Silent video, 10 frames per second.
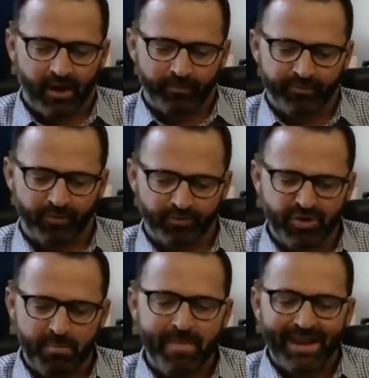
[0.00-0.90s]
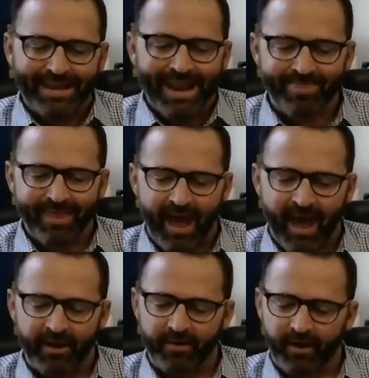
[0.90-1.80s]
So to mitigate
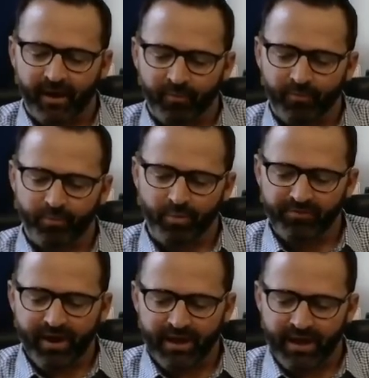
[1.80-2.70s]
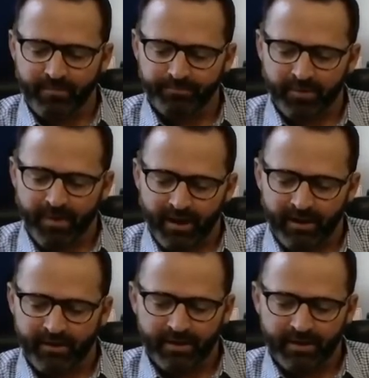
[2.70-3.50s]
that, we've kind of implemented